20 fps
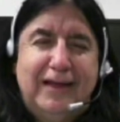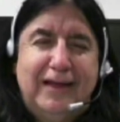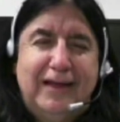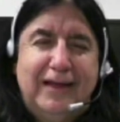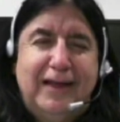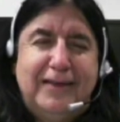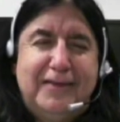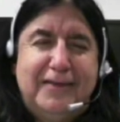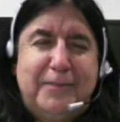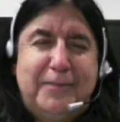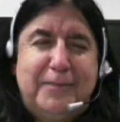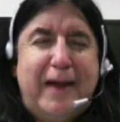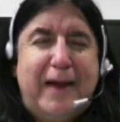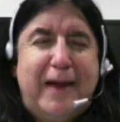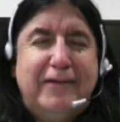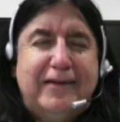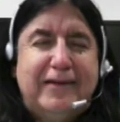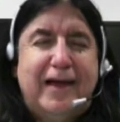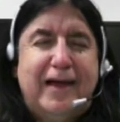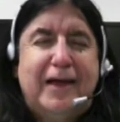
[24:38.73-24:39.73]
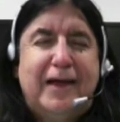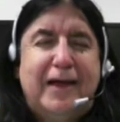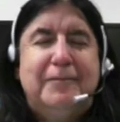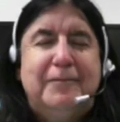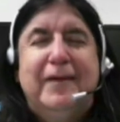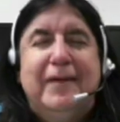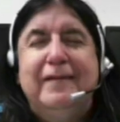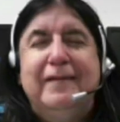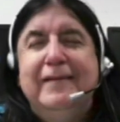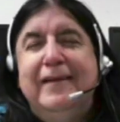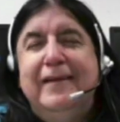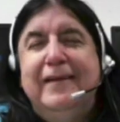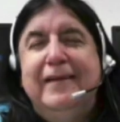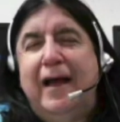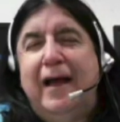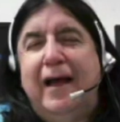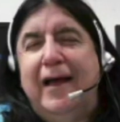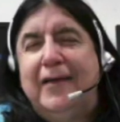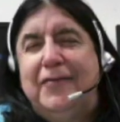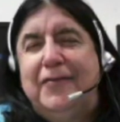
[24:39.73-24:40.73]
This paradigm
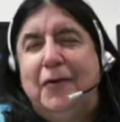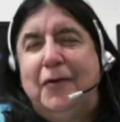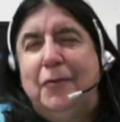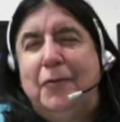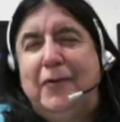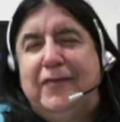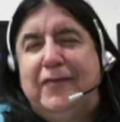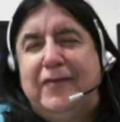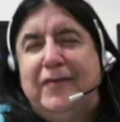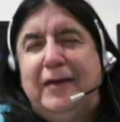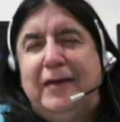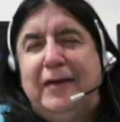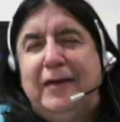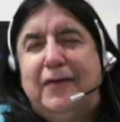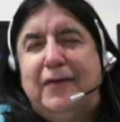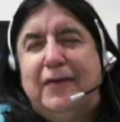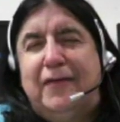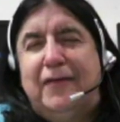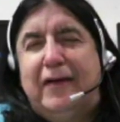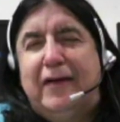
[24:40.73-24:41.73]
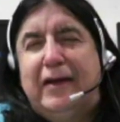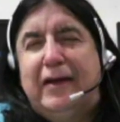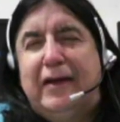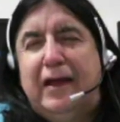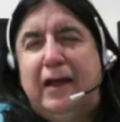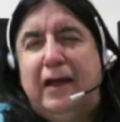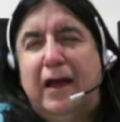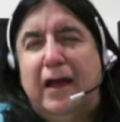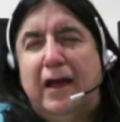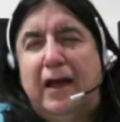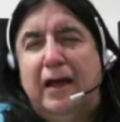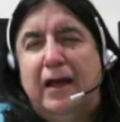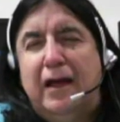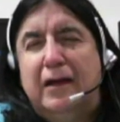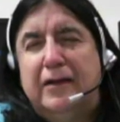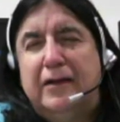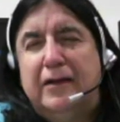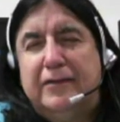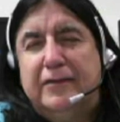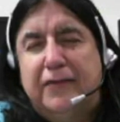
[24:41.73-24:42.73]
has always seemed a very
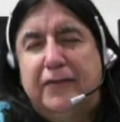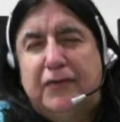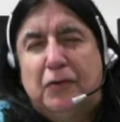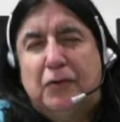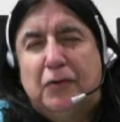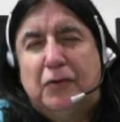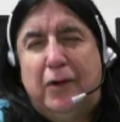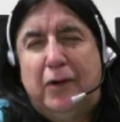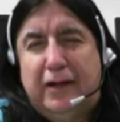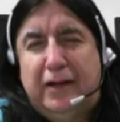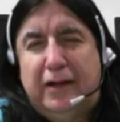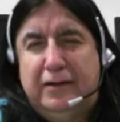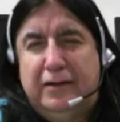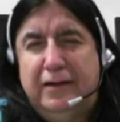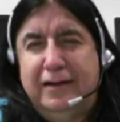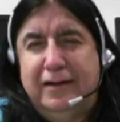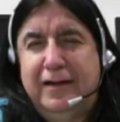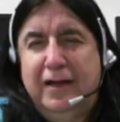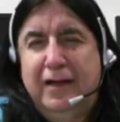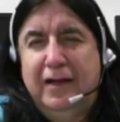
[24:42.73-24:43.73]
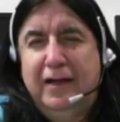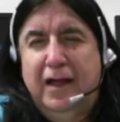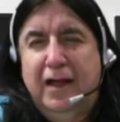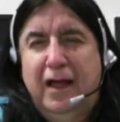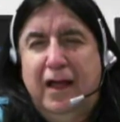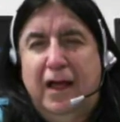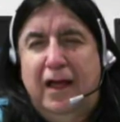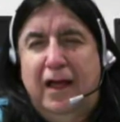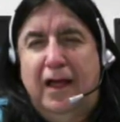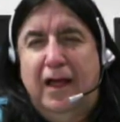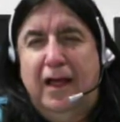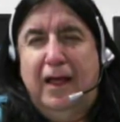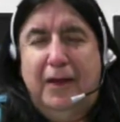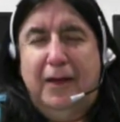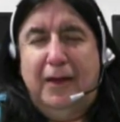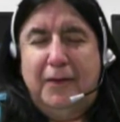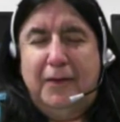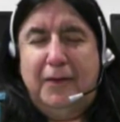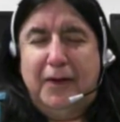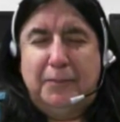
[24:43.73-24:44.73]
difficult one,
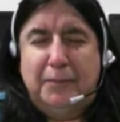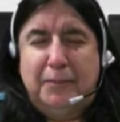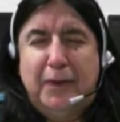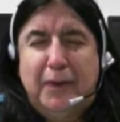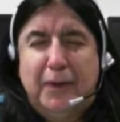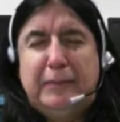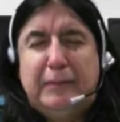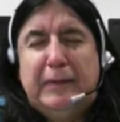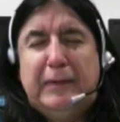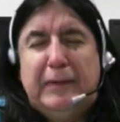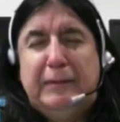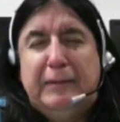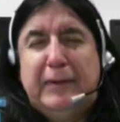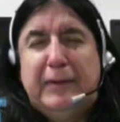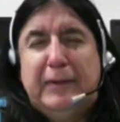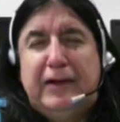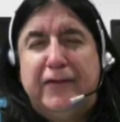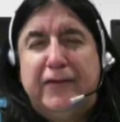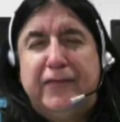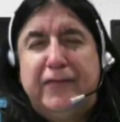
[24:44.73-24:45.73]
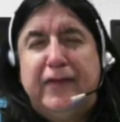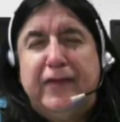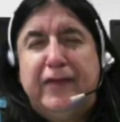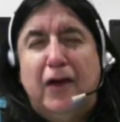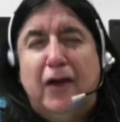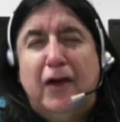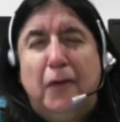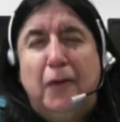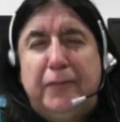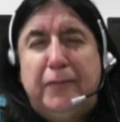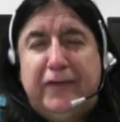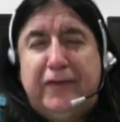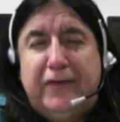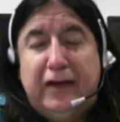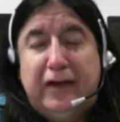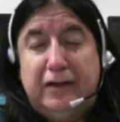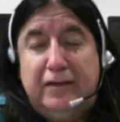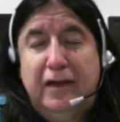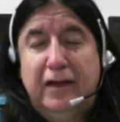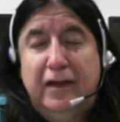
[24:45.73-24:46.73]
probably because the object
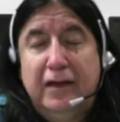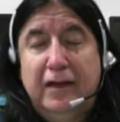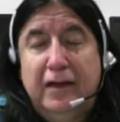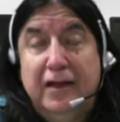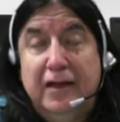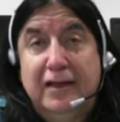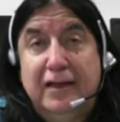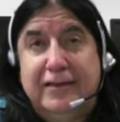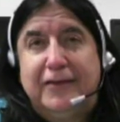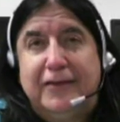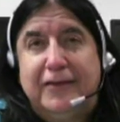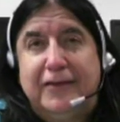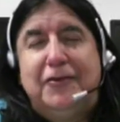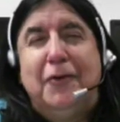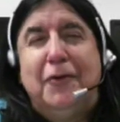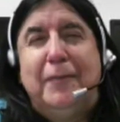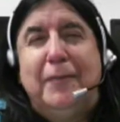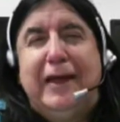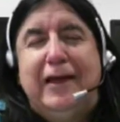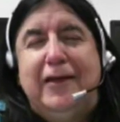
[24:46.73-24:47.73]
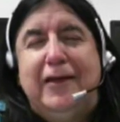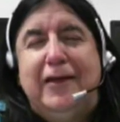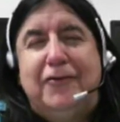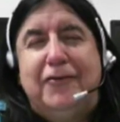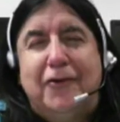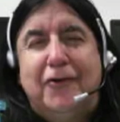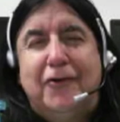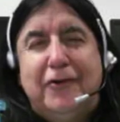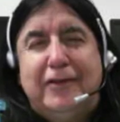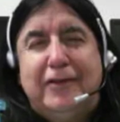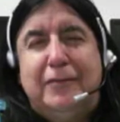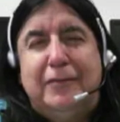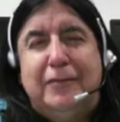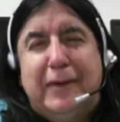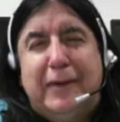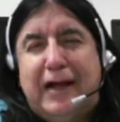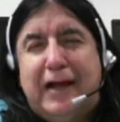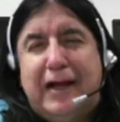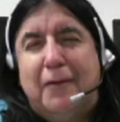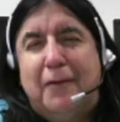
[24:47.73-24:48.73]
that you're being enjoined to
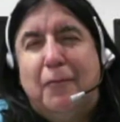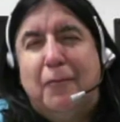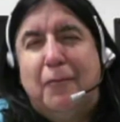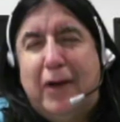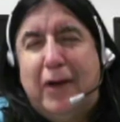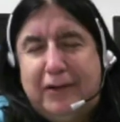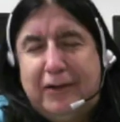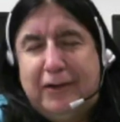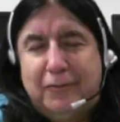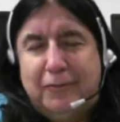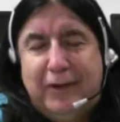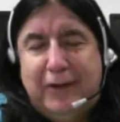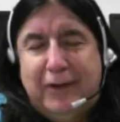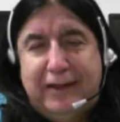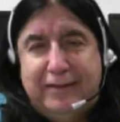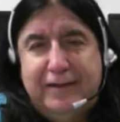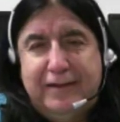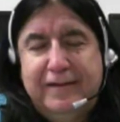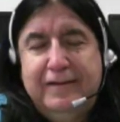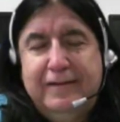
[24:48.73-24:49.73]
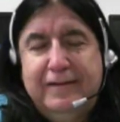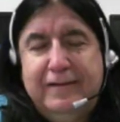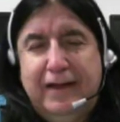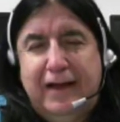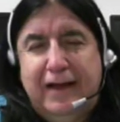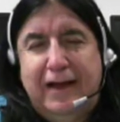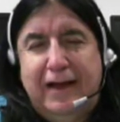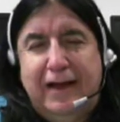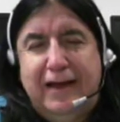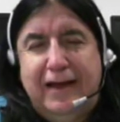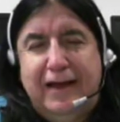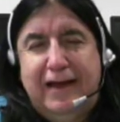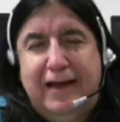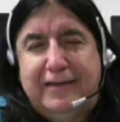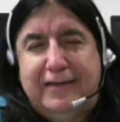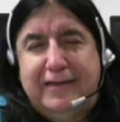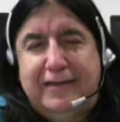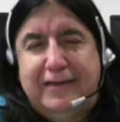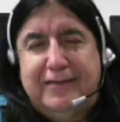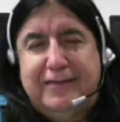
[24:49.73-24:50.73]
become one with
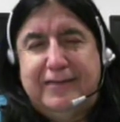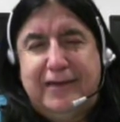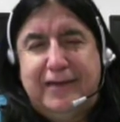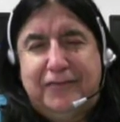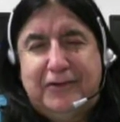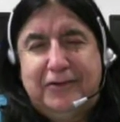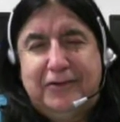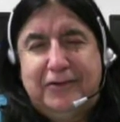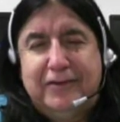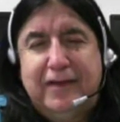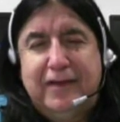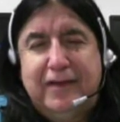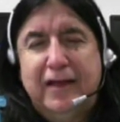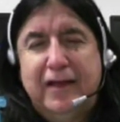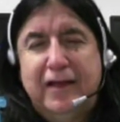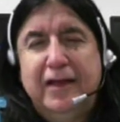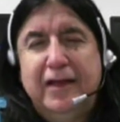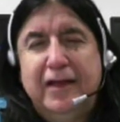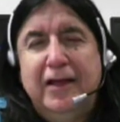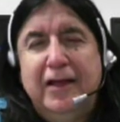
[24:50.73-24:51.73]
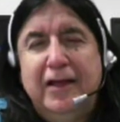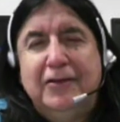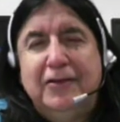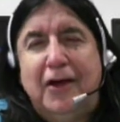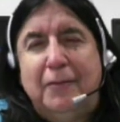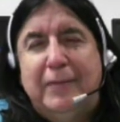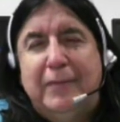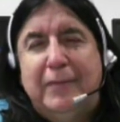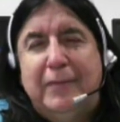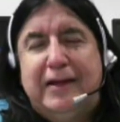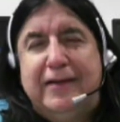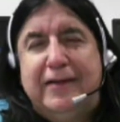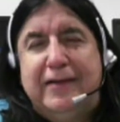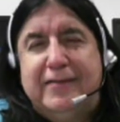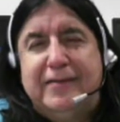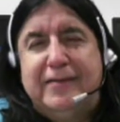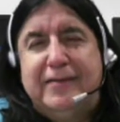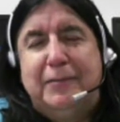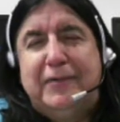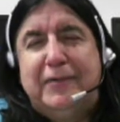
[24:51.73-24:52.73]
is difficult, not because
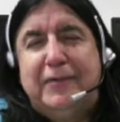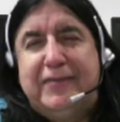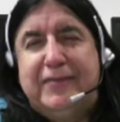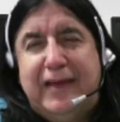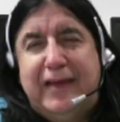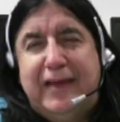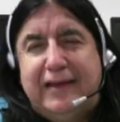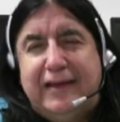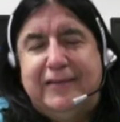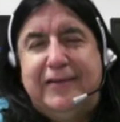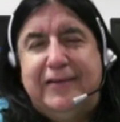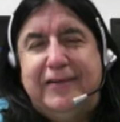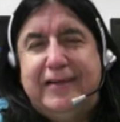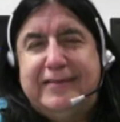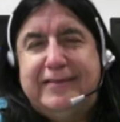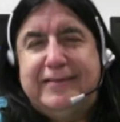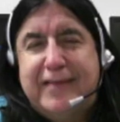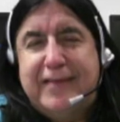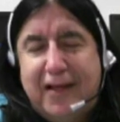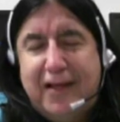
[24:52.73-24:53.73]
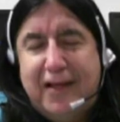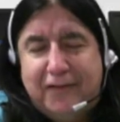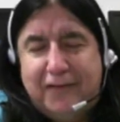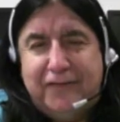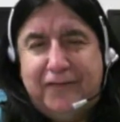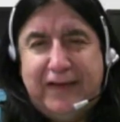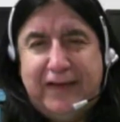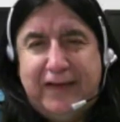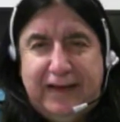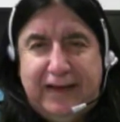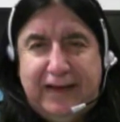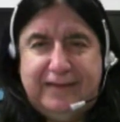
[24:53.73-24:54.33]
the procedure itself is.